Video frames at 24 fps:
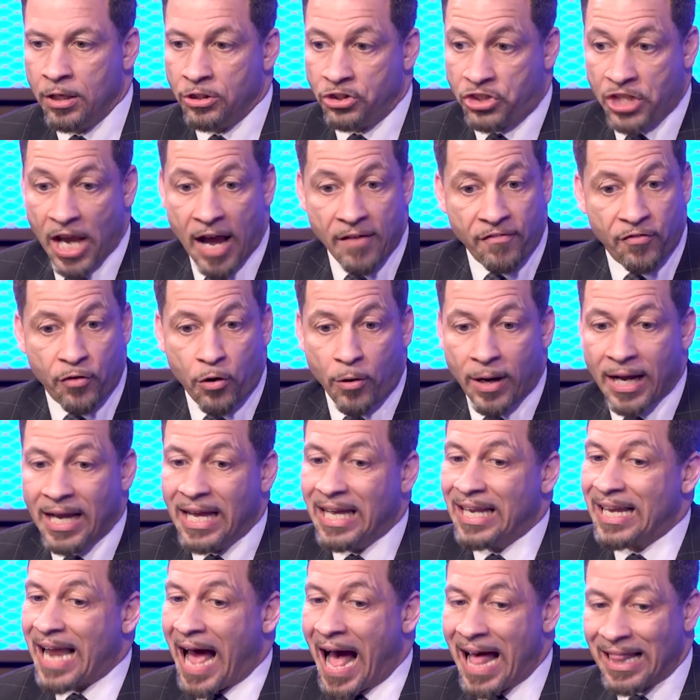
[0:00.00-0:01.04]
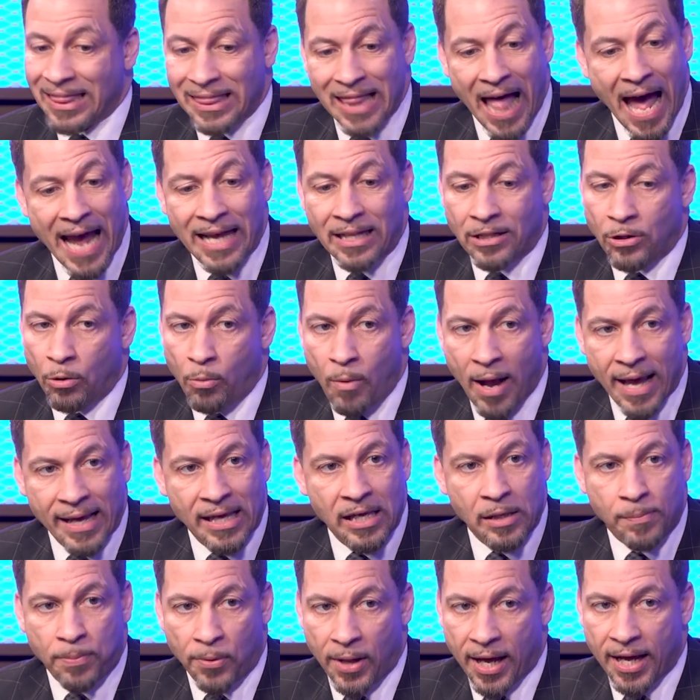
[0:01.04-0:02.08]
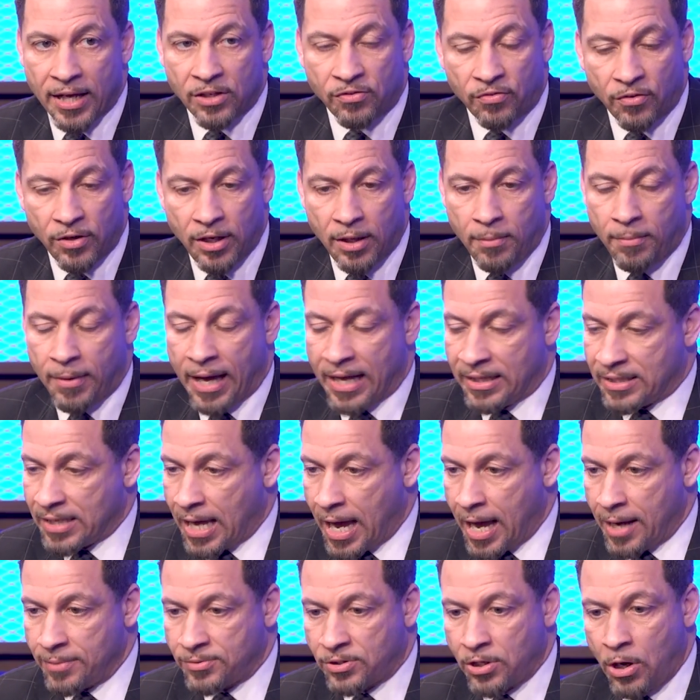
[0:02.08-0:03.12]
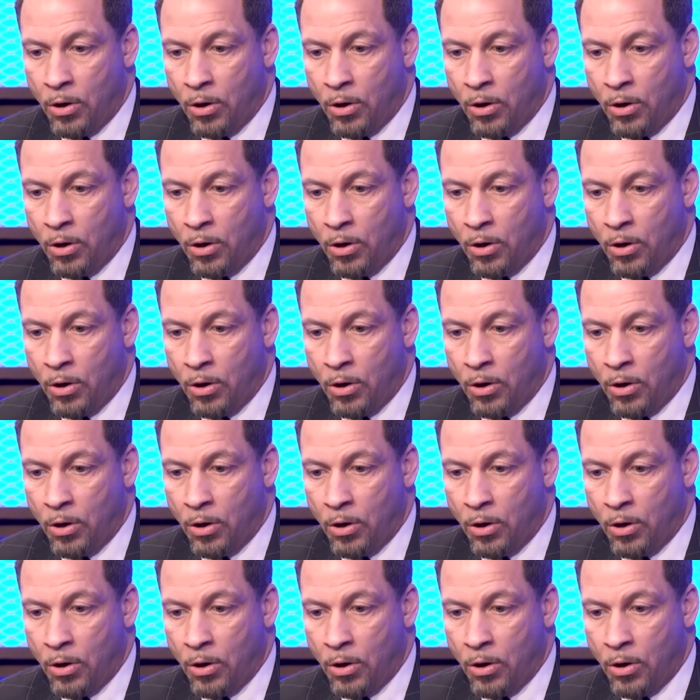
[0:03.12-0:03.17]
Jeff Green, I like the way he plays for them at times.